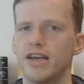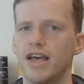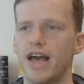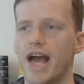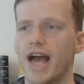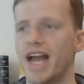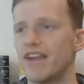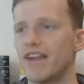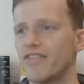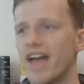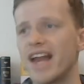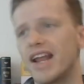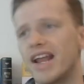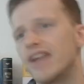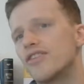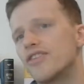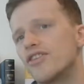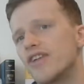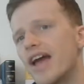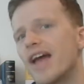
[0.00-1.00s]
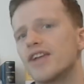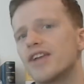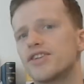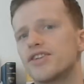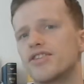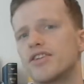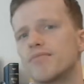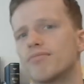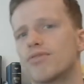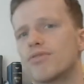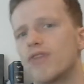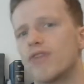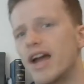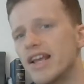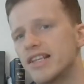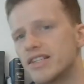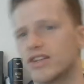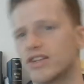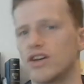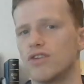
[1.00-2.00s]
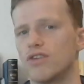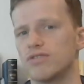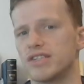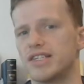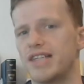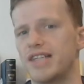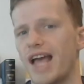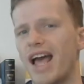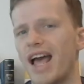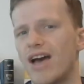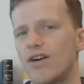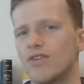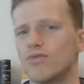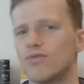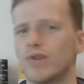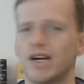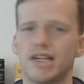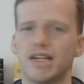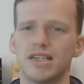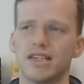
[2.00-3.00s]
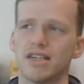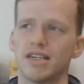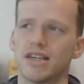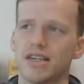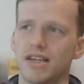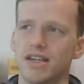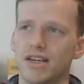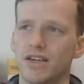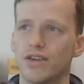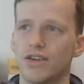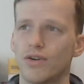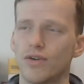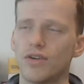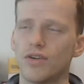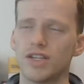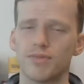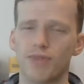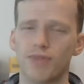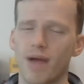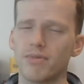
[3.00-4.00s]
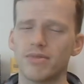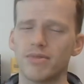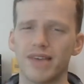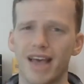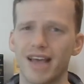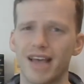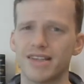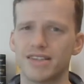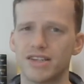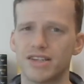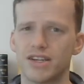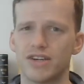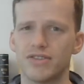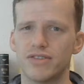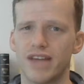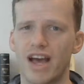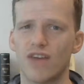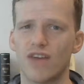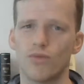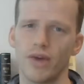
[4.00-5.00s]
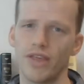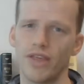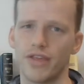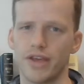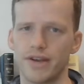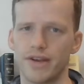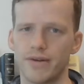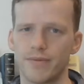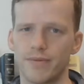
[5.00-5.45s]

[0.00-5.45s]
And if that international price goes down, well, yours probably has to go down with it.